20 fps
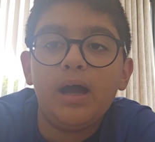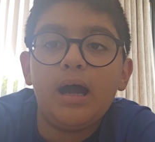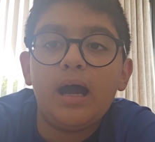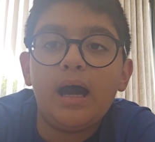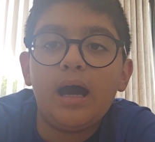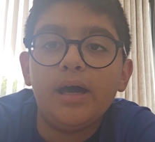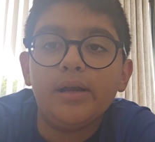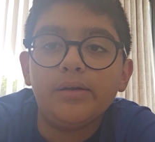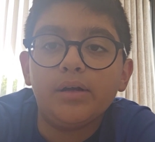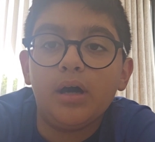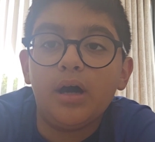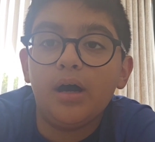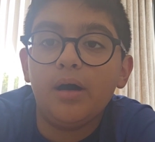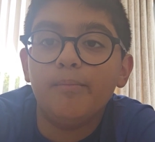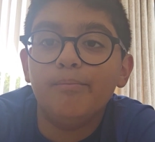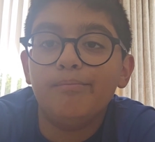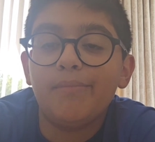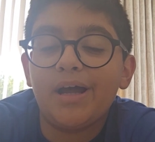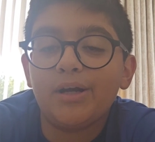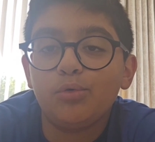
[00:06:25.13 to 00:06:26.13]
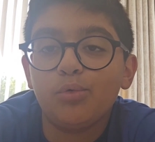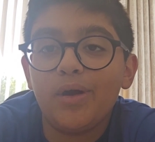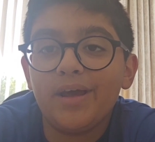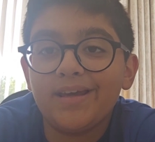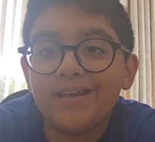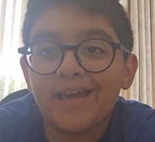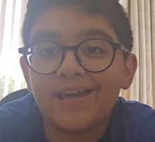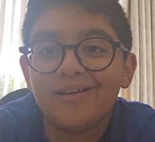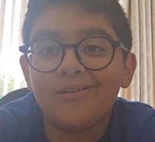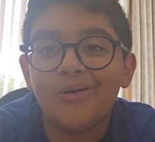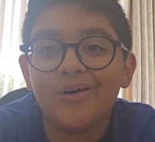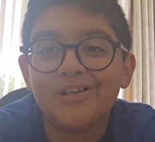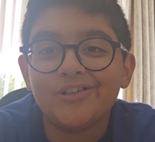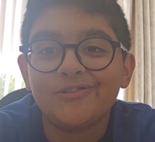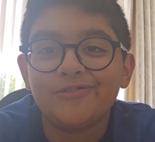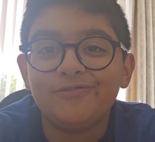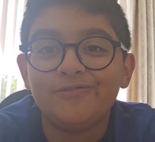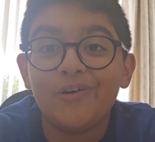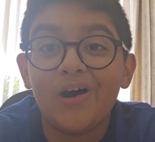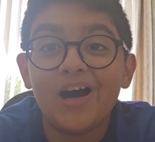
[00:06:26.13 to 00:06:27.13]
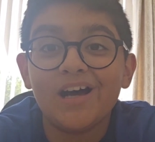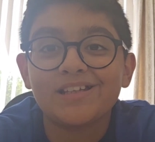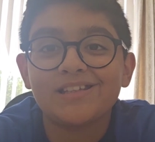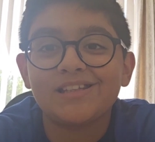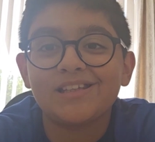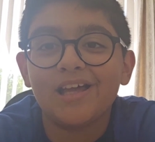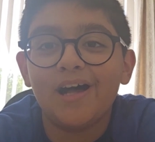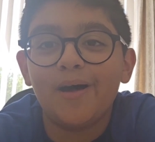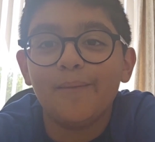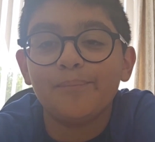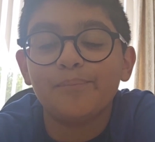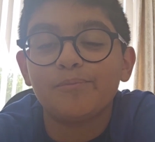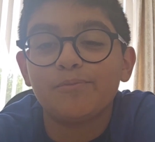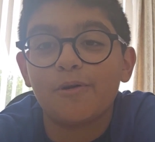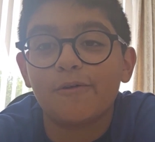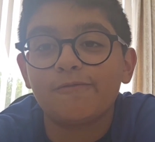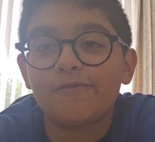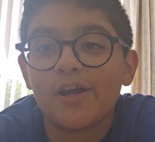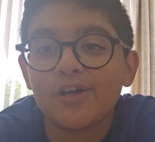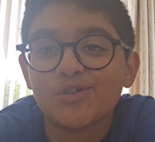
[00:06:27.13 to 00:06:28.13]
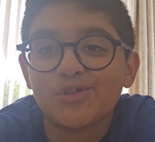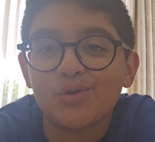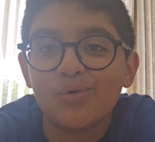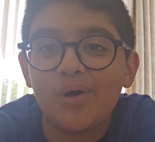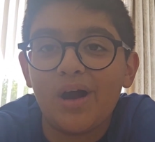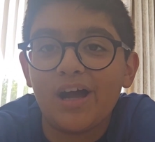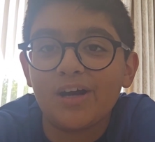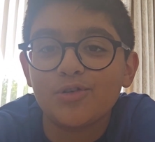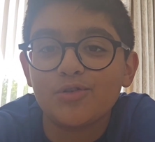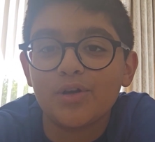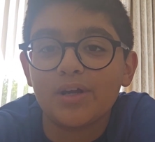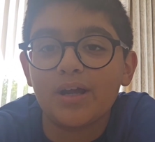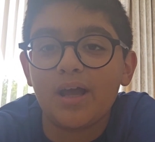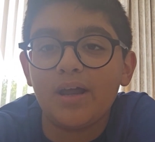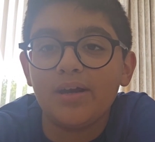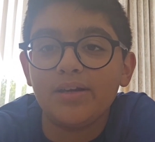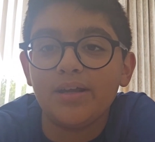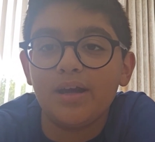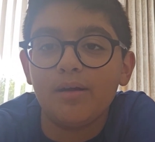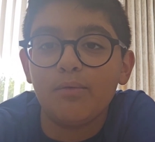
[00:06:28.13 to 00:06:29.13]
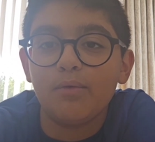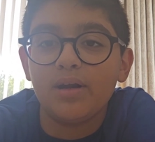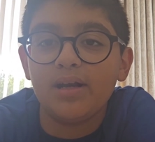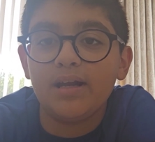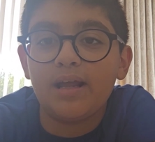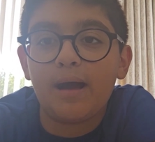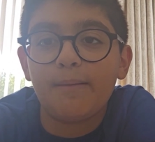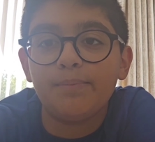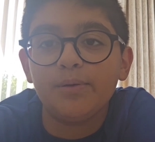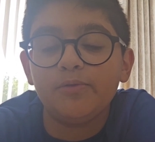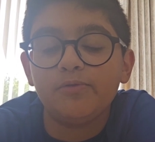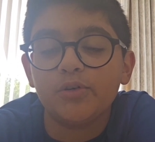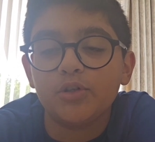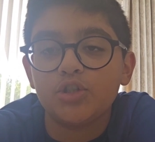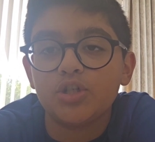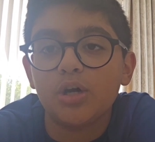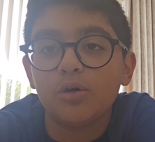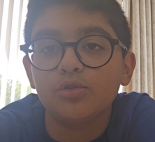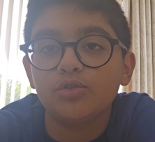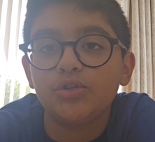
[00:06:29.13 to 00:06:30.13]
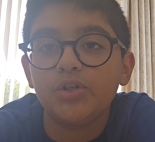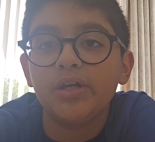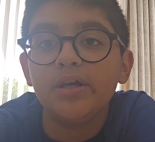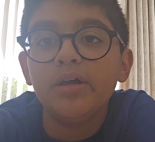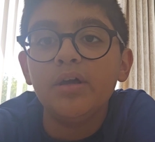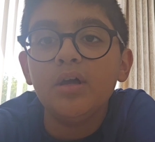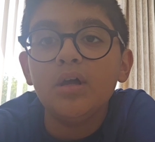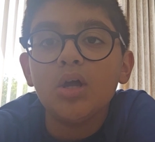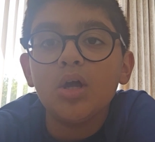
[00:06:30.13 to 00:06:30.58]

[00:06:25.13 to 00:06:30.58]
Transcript: And Madueke got his first professional hat-trick. And yeah, really happy for Chelsea.